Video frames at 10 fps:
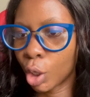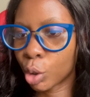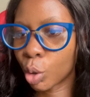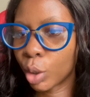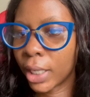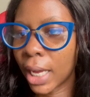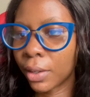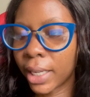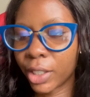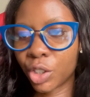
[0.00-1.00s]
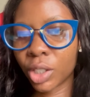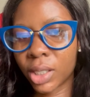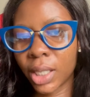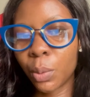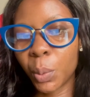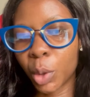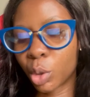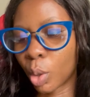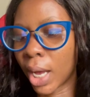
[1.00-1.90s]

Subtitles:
So now let's just say we want to